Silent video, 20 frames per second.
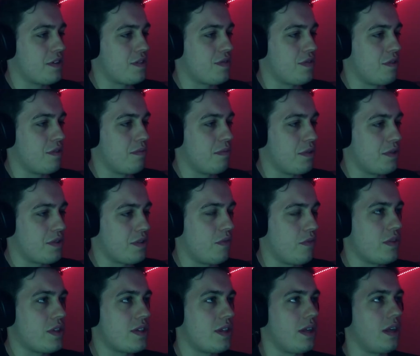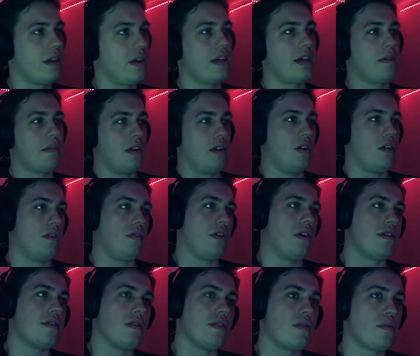film was obviously, like a lot of
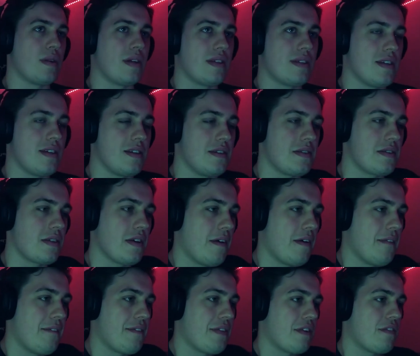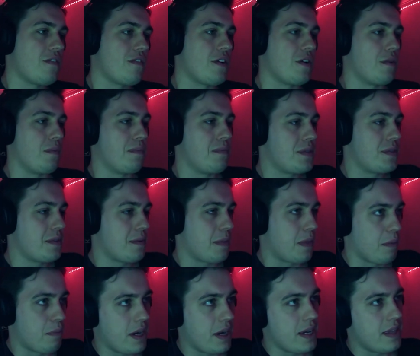1920s films,
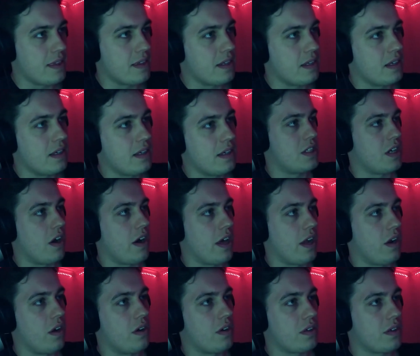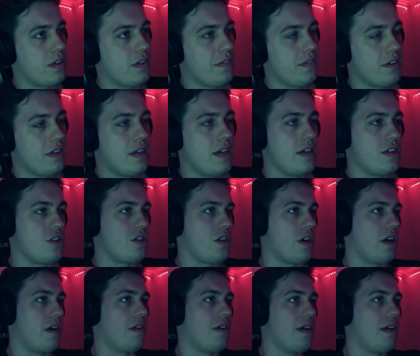the way the dialogue is shown